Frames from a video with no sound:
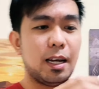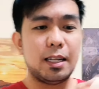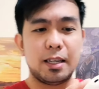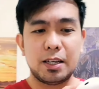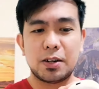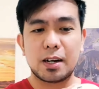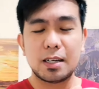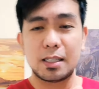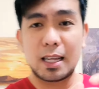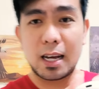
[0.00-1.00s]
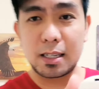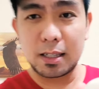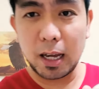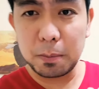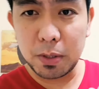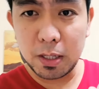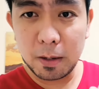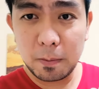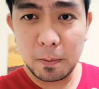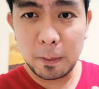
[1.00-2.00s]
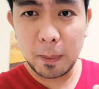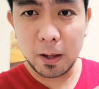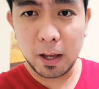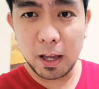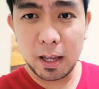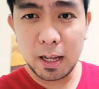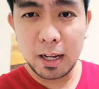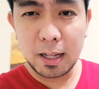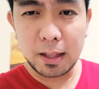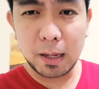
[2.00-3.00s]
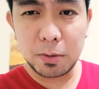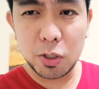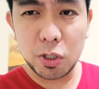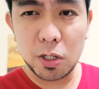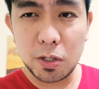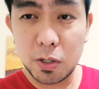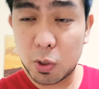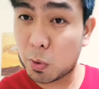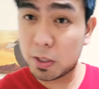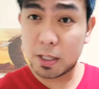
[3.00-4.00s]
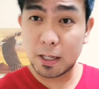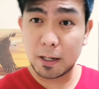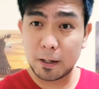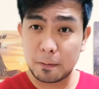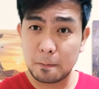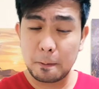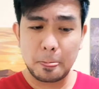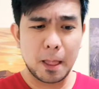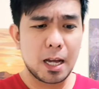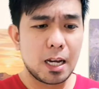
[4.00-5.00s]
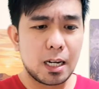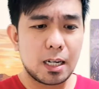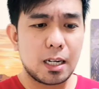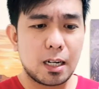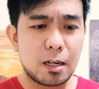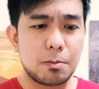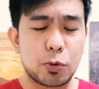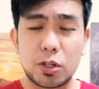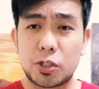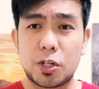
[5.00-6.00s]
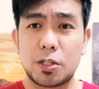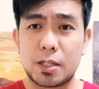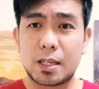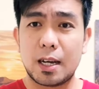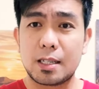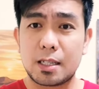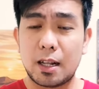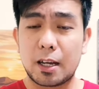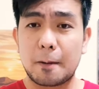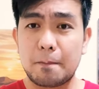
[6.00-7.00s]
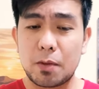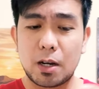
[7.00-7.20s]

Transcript: And here guys, it has a Type C, okay, Type C charger. So it's you can charge this guys like